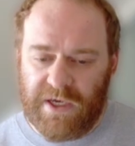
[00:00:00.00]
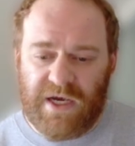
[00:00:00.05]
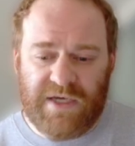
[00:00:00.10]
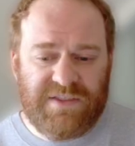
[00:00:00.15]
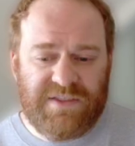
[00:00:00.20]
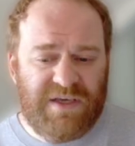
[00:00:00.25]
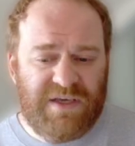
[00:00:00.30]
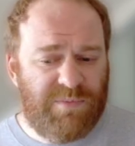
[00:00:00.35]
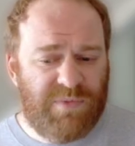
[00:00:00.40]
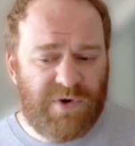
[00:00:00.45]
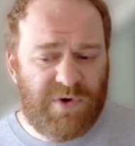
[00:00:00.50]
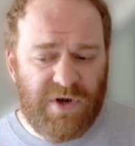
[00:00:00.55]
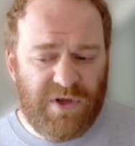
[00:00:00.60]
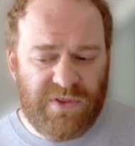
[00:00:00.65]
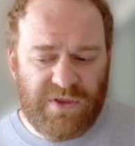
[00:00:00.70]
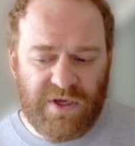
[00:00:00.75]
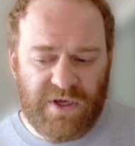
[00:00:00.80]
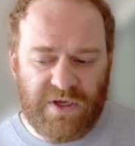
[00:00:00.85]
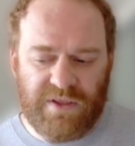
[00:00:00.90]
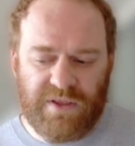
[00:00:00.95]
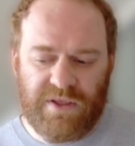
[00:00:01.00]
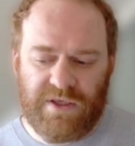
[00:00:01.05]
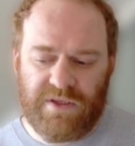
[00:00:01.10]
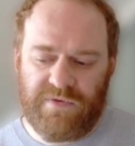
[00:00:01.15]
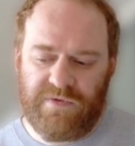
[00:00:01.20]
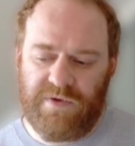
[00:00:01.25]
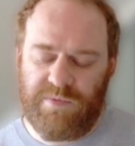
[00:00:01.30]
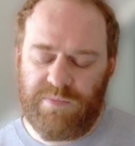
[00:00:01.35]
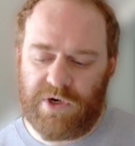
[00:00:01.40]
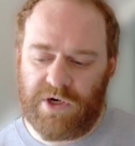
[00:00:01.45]
temporary thing that
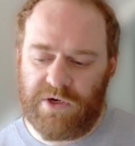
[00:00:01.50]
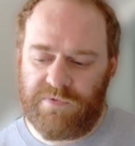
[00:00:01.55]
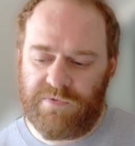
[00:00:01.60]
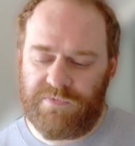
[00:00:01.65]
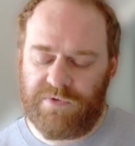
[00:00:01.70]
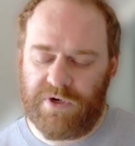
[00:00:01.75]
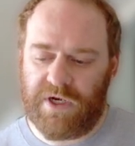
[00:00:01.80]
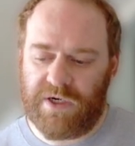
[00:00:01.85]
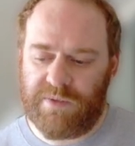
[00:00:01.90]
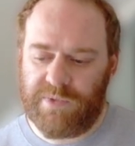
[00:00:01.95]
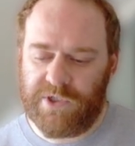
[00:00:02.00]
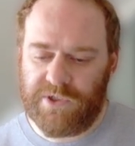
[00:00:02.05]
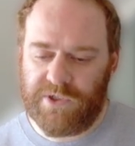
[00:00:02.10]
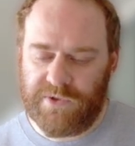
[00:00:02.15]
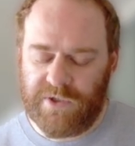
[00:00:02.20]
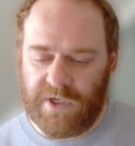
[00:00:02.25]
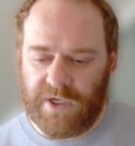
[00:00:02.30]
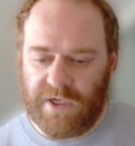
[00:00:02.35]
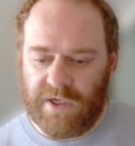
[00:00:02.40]
the partner forgot about,